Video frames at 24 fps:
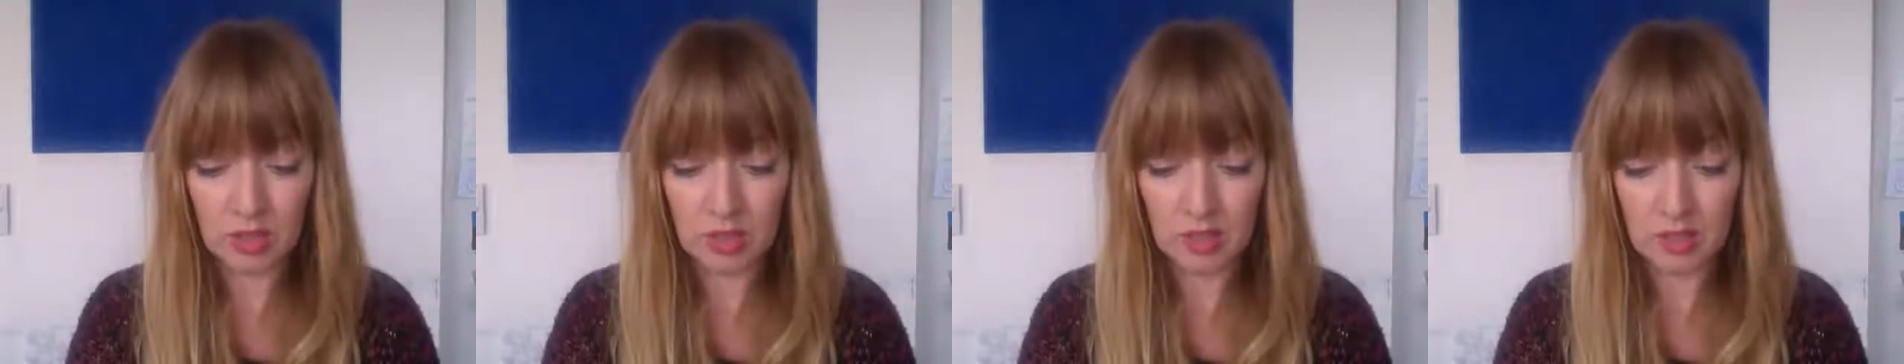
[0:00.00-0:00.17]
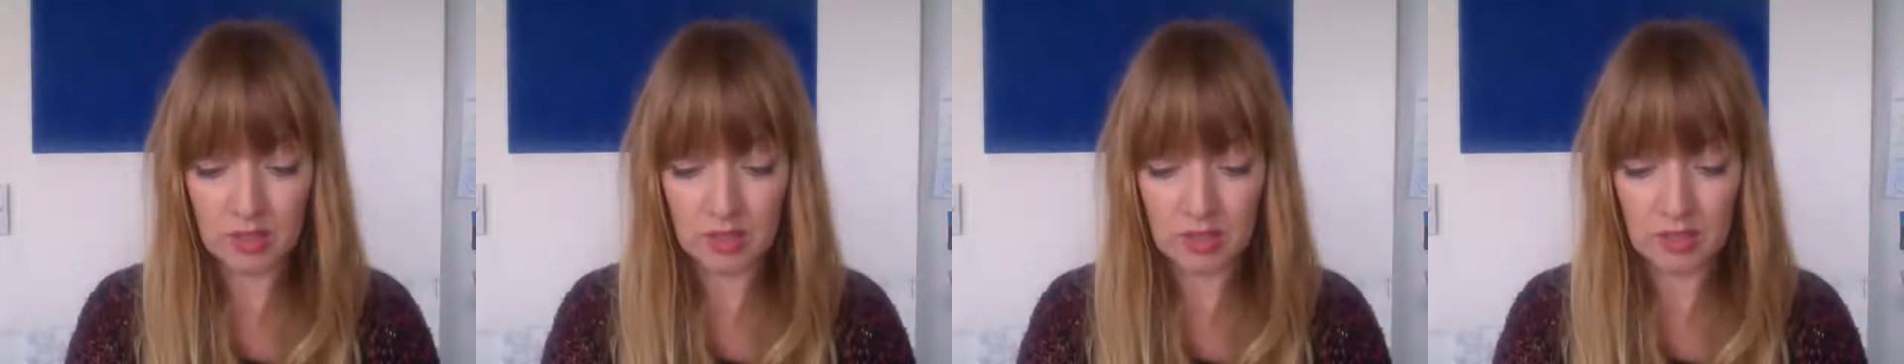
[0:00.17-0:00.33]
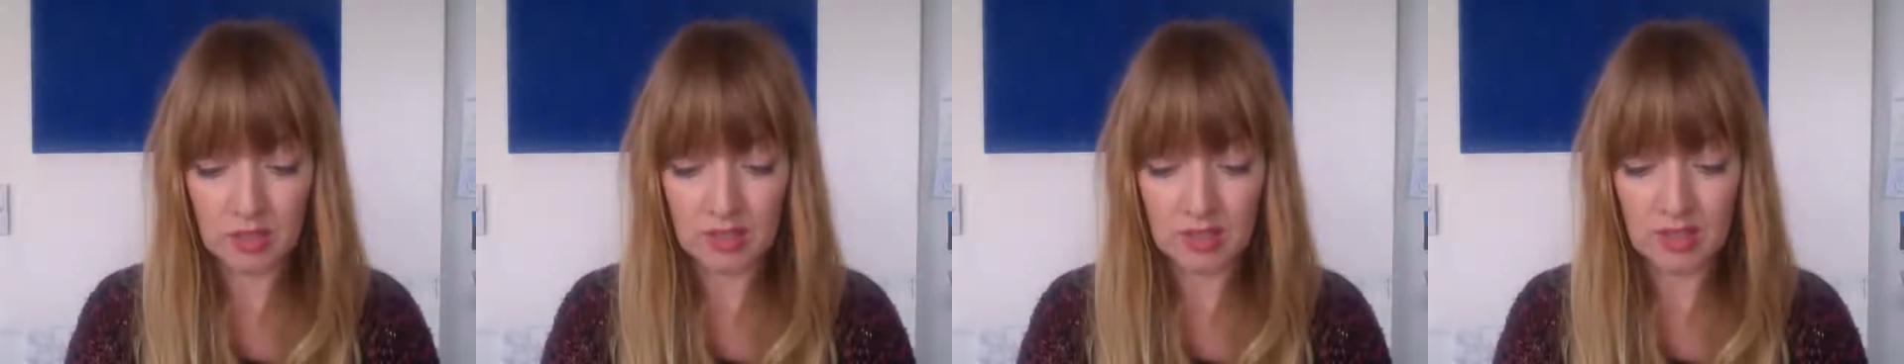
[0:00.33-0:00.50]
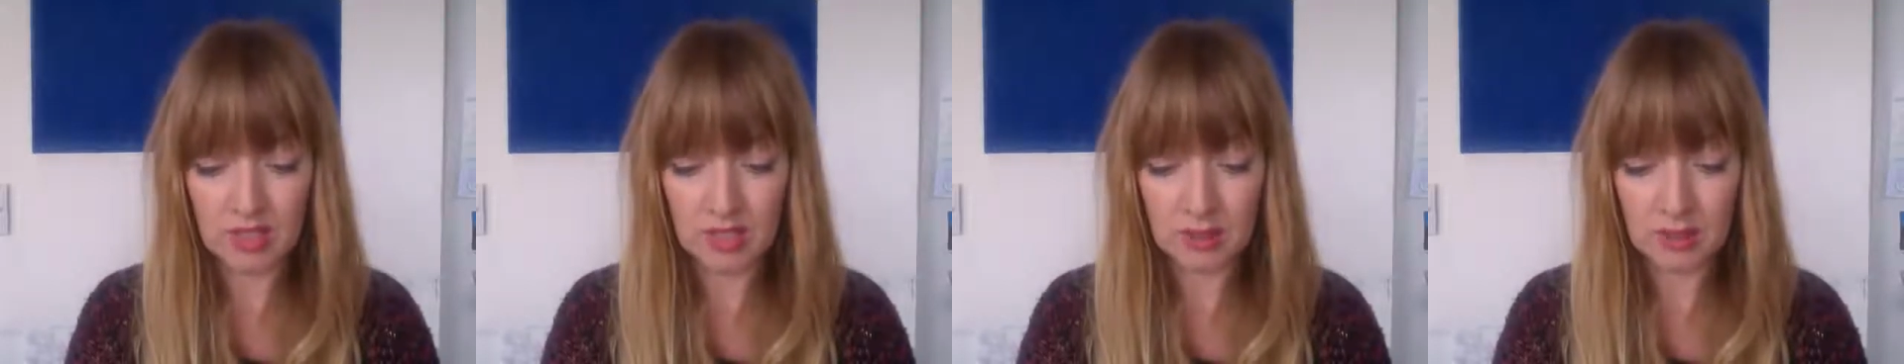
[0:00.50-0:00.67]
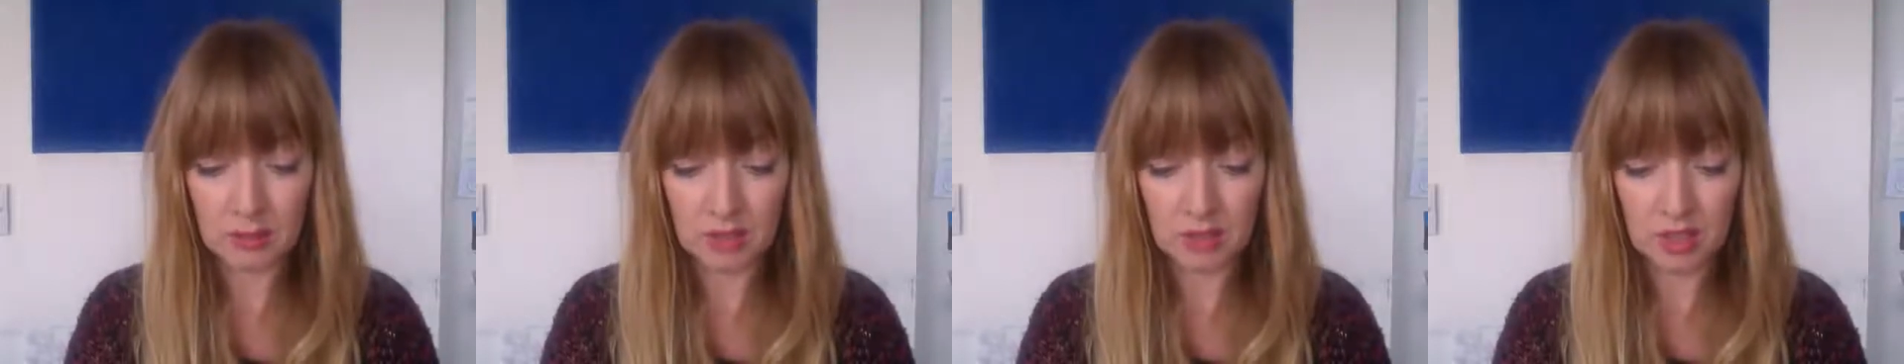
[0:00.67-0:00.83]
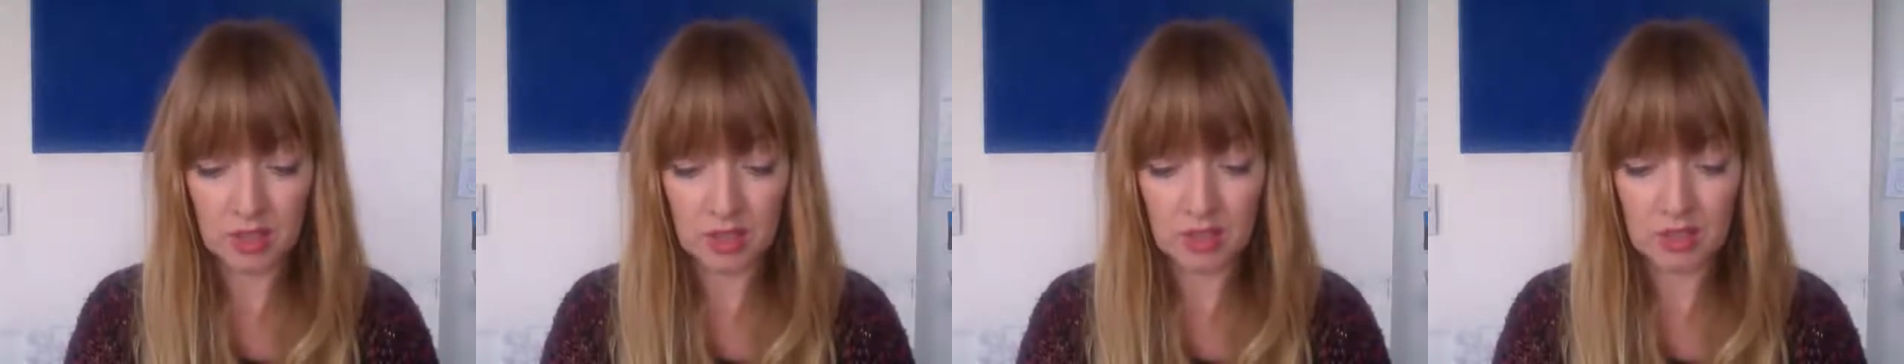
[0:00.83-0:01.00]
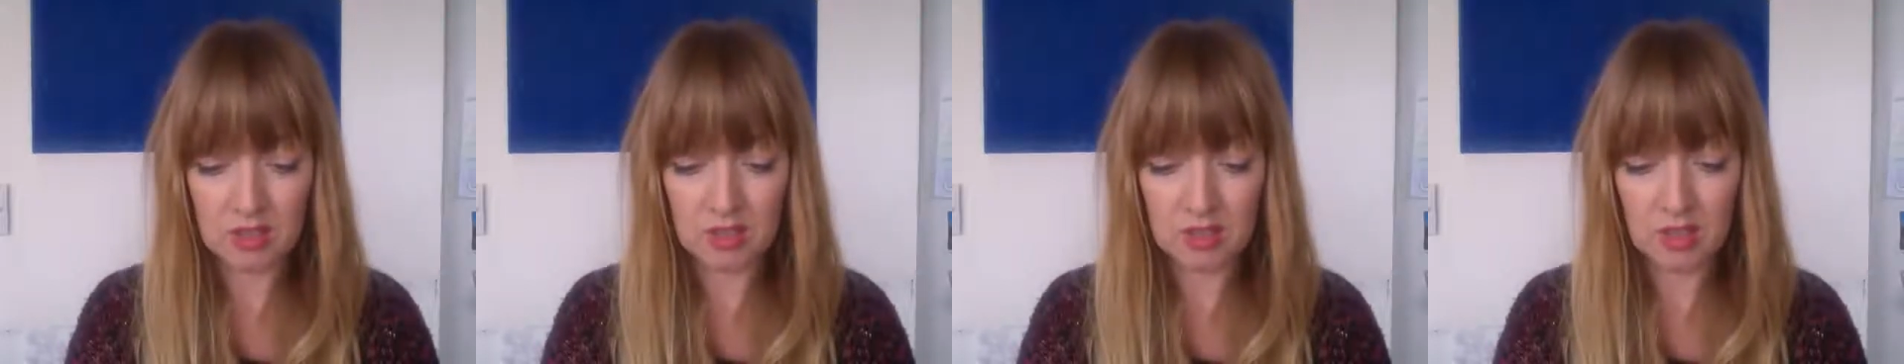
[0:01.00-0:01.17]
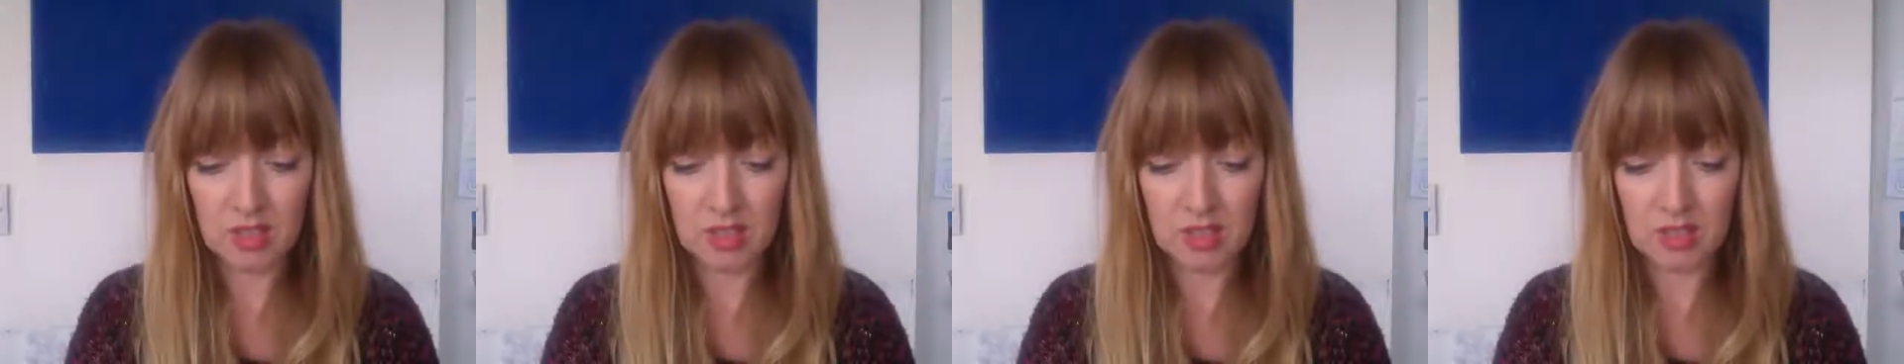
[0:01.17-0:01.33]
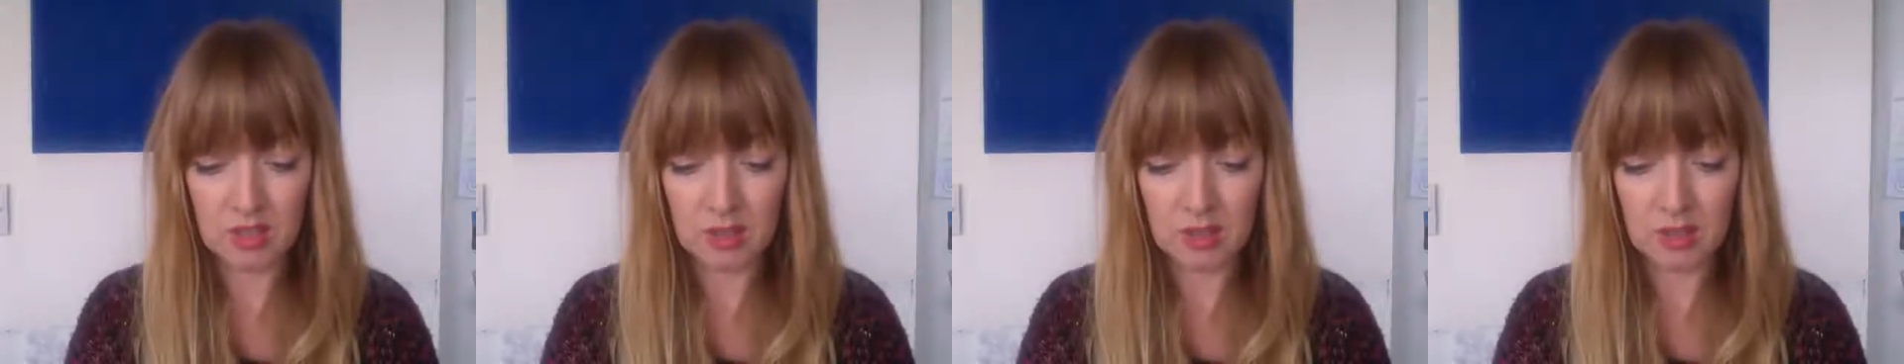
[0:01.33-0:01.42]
titanium dioxide.